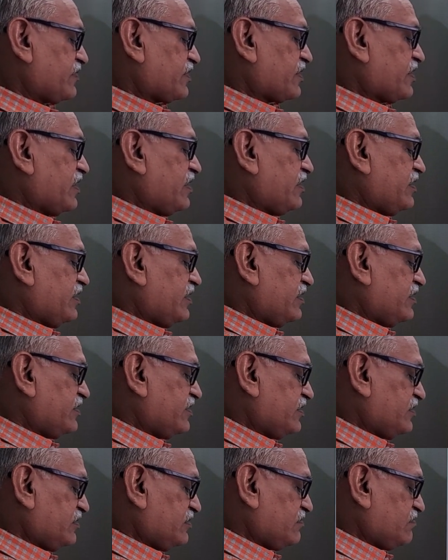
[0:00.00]
and here it
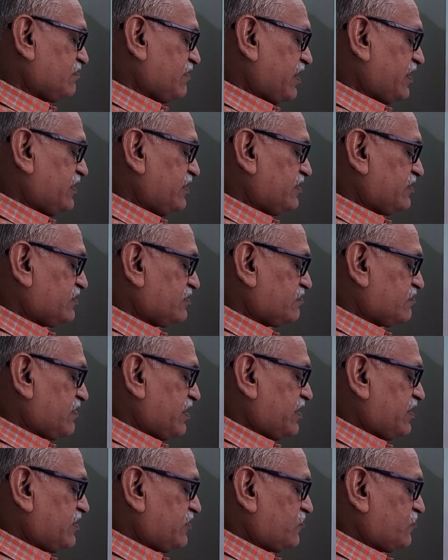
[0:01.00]
is minus
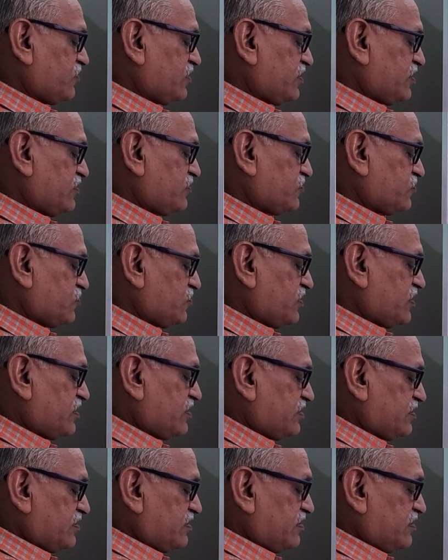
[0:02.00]
1 raised to n.